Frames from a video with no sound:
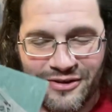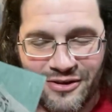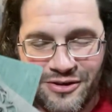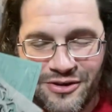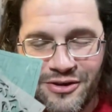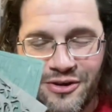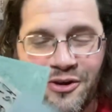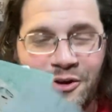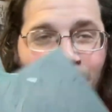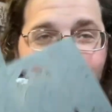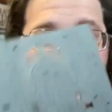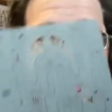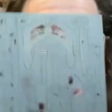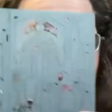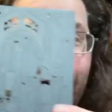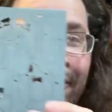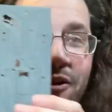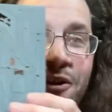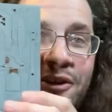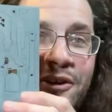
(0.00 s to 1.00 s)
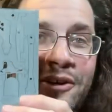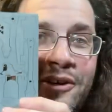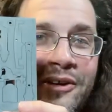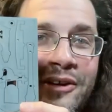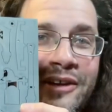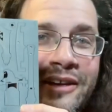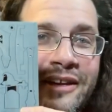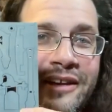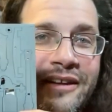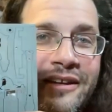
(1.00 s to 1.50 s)
going
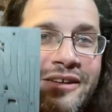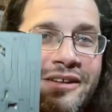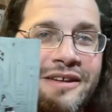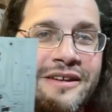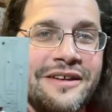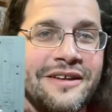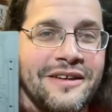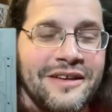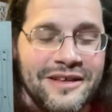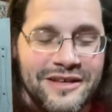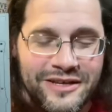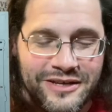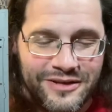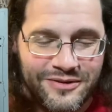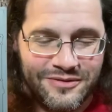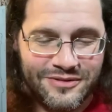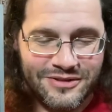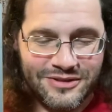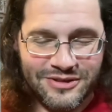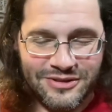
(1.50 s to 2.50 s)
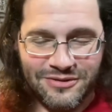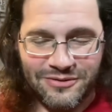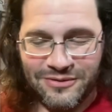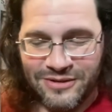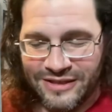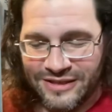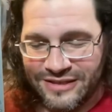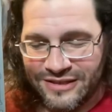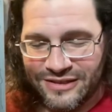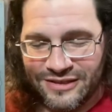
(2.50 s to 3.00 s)
on. So
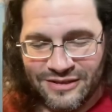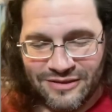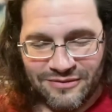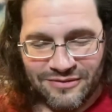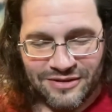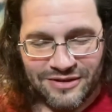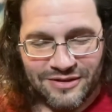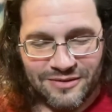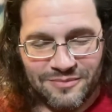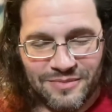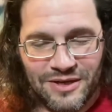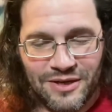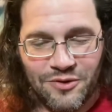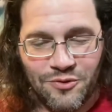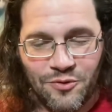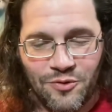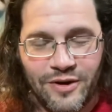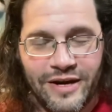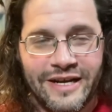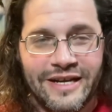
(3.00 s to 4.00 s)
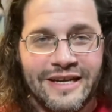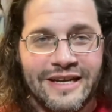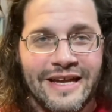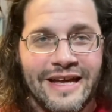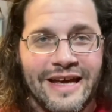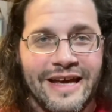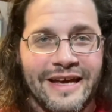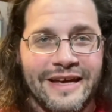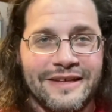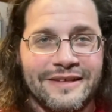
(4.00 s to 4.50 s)
this is going to be quite a
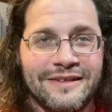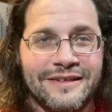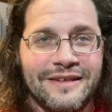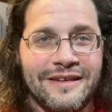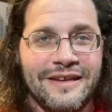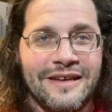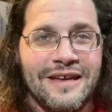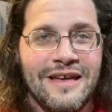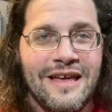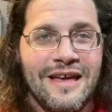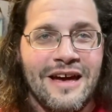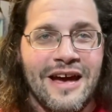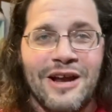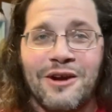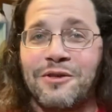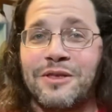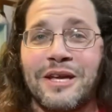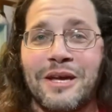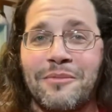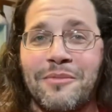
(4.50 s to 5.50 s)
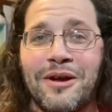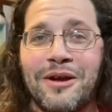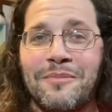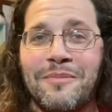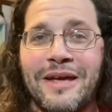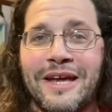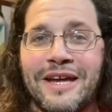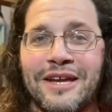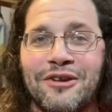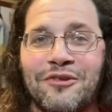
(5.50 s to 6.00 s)
task. I don't think I'm going to
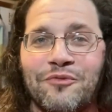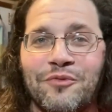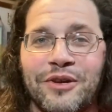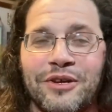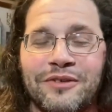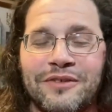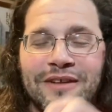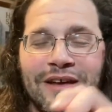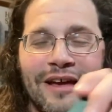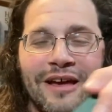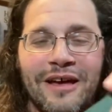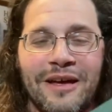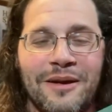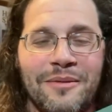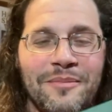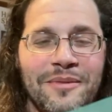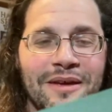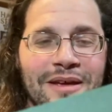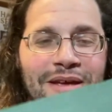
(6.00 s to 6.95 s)
make it in real time